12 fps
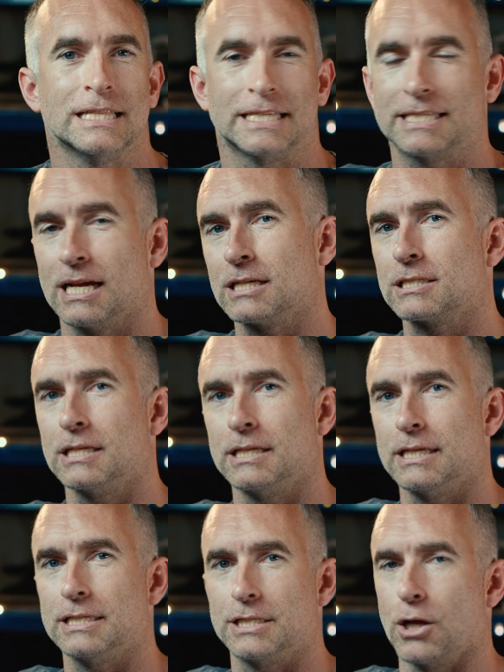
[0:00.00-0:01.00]
The
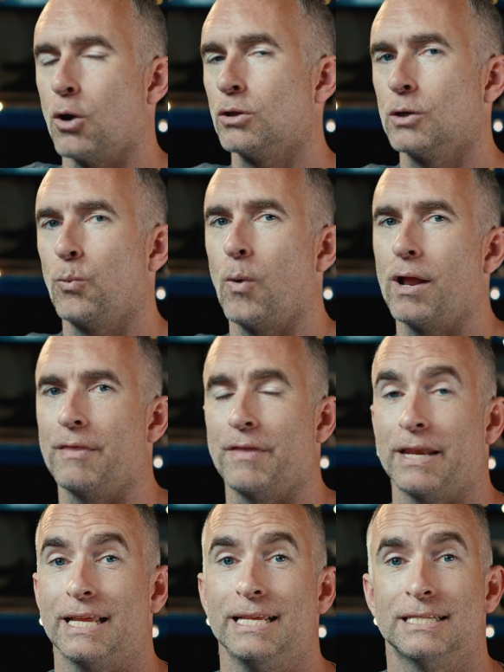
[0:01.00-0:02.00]
tungsten is the only one
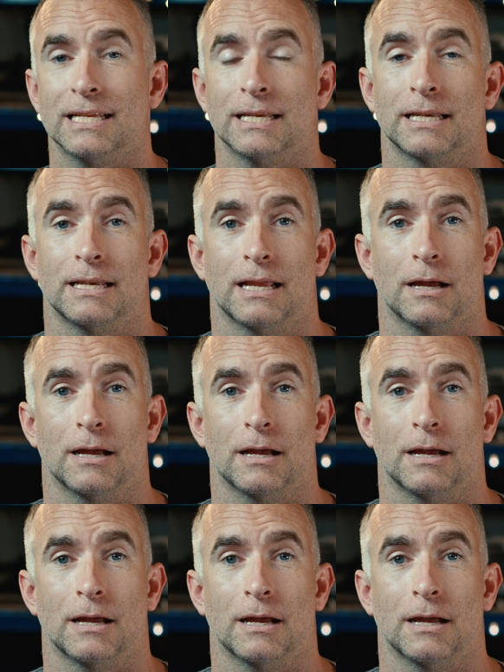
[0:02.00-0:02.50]
that isn't